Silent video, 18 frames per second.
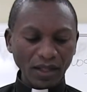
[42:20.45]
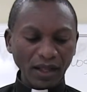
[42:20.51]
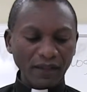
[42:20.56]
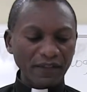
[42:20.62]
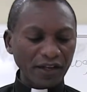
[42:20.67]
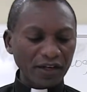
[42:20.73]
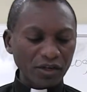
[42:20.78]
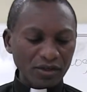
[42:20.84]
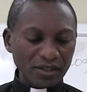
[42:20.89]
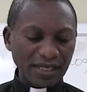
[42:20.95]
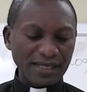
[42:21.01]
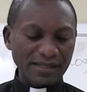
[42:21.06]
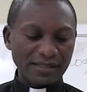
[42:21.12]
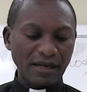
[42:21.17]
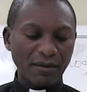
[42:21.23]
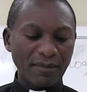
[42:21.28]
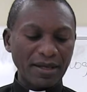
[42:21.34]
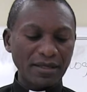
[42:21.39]
In the New
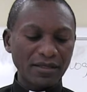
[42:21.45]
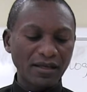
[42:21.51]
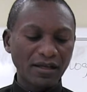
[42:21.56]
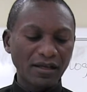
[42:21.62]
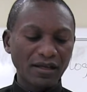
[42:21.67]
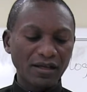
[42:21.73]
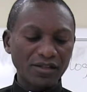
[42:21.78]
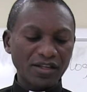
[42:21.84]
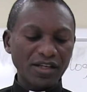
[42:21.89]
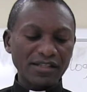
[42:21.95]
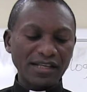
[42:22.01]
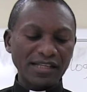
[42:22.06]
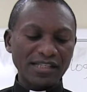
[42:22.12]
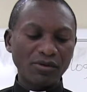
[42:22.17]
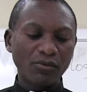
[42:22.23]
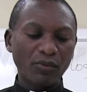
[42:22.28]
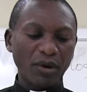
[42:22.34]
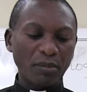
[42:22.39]
Testament,
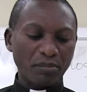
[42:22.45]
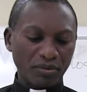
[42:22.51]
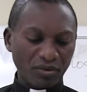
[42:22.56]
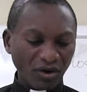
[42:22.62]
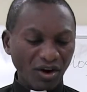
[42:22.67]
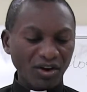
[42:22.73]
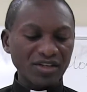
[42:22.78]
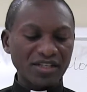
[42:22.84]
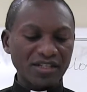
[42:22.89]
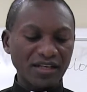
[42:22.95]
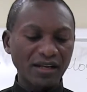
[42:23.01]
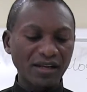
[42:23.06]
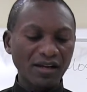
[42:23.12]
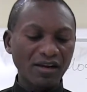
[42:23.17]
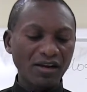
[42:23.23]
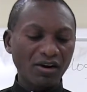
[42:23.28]
Jesus reproached